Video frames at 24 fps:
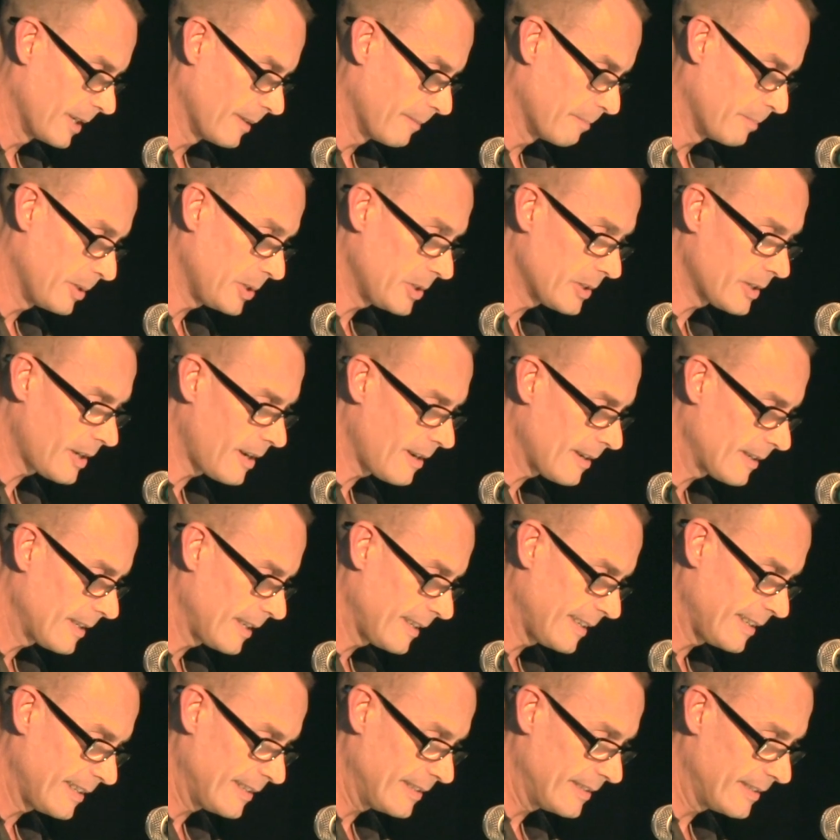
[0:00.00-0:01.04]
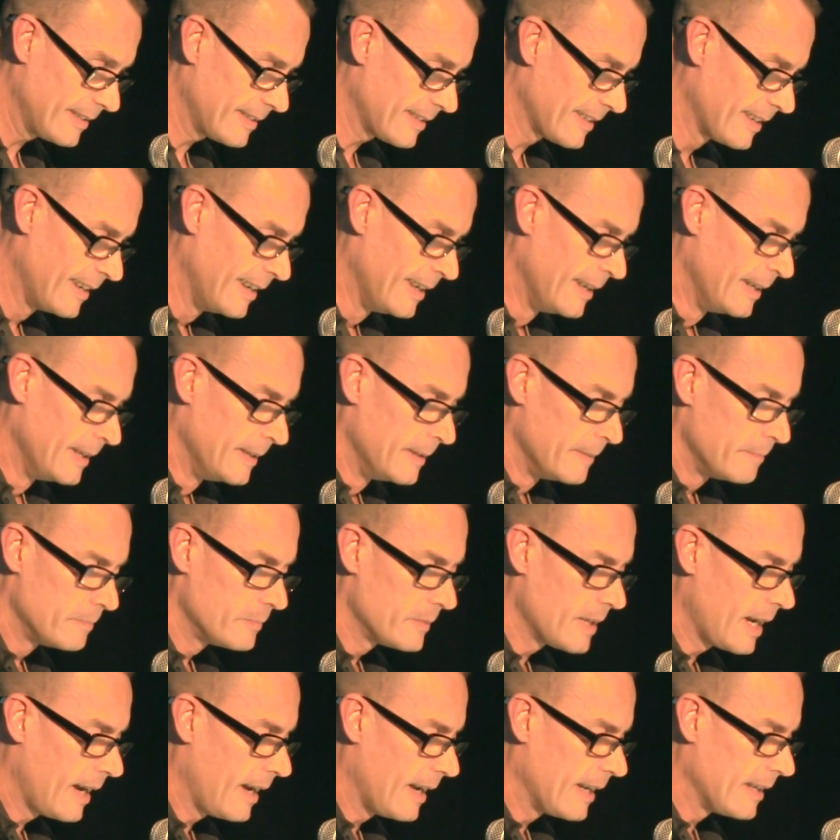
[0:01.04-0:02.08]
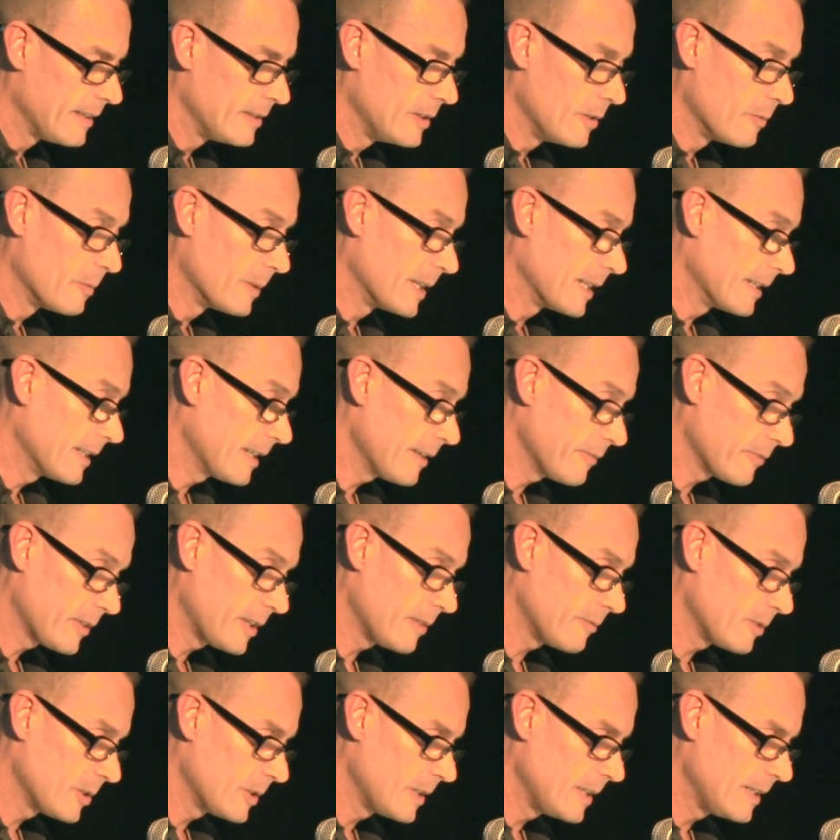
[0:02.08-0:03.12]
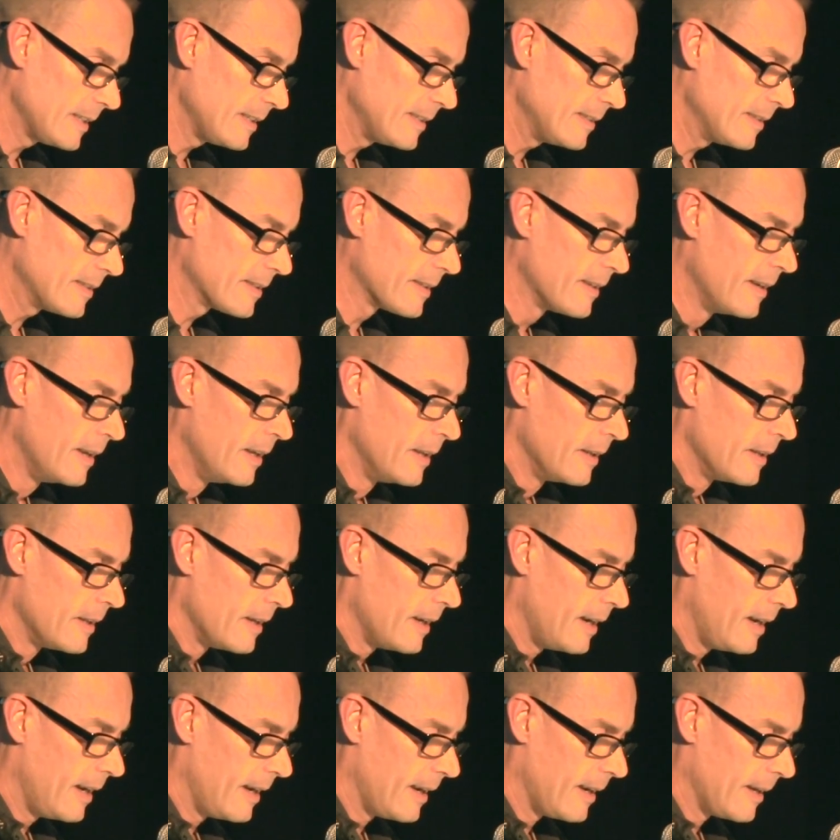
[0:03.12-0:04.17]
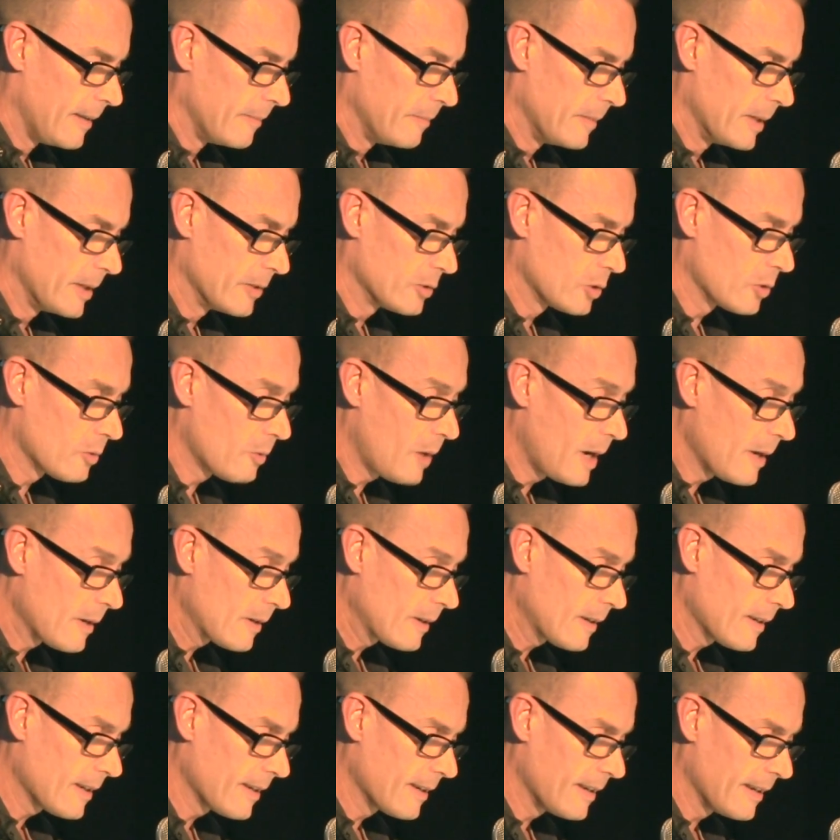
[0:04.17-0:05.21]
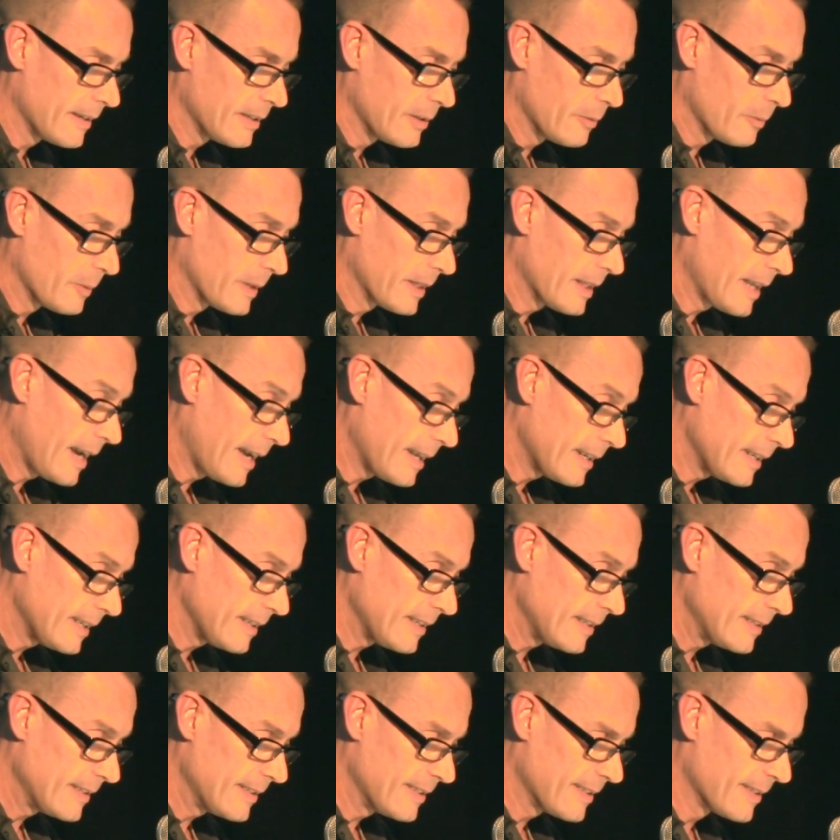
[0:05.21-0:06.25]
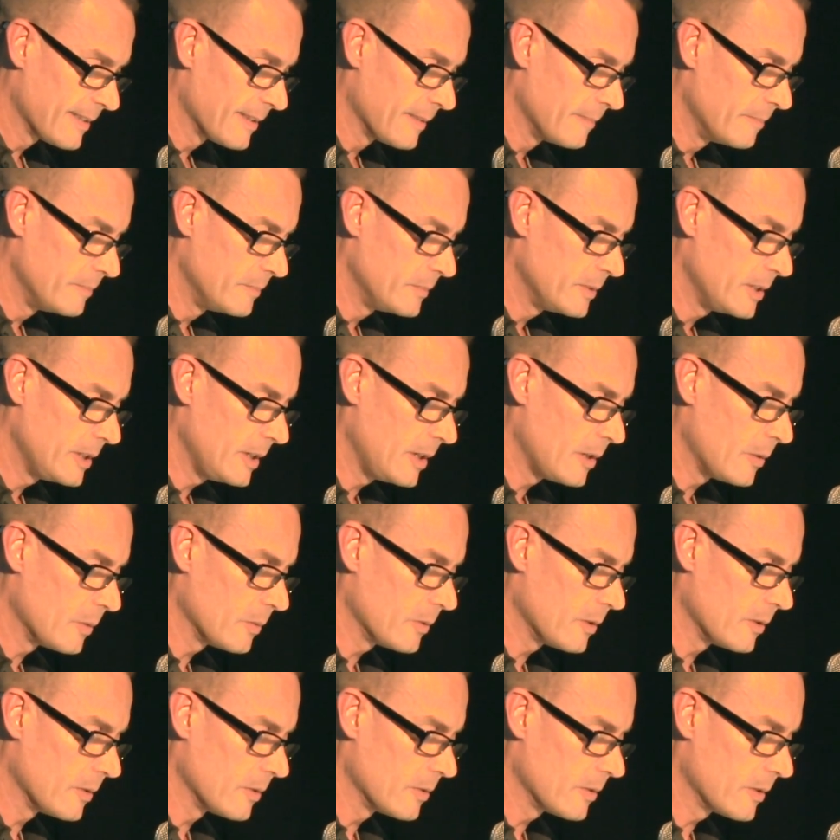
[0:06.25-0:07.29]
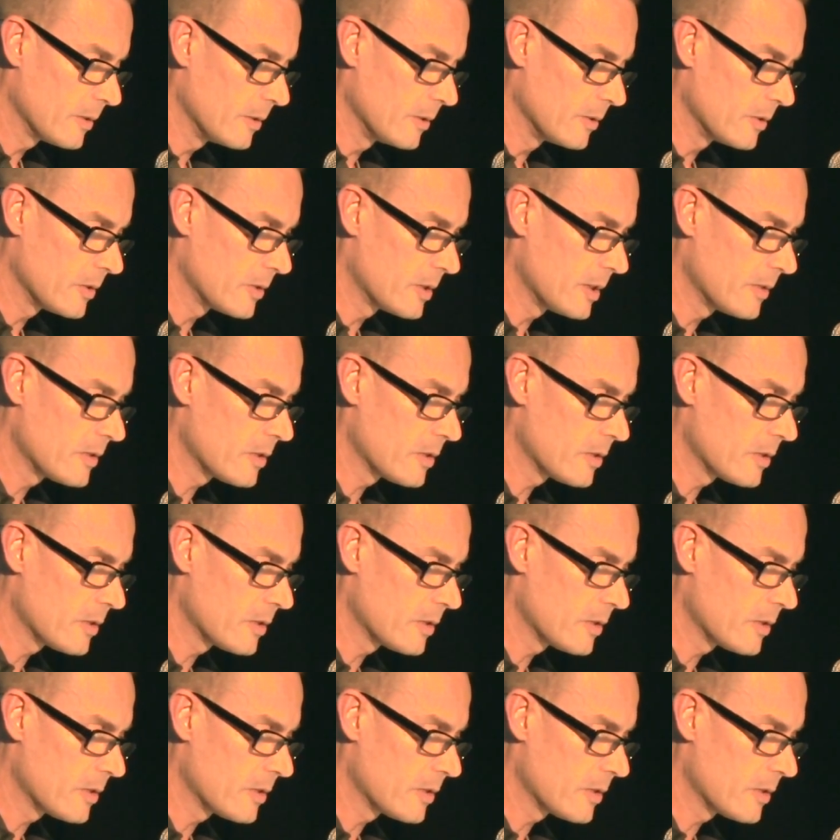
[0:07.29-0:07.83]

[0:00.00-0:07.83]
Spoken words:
what a bulldog is. I know what a gift giver is. A twunk, I know what that is. You know, there's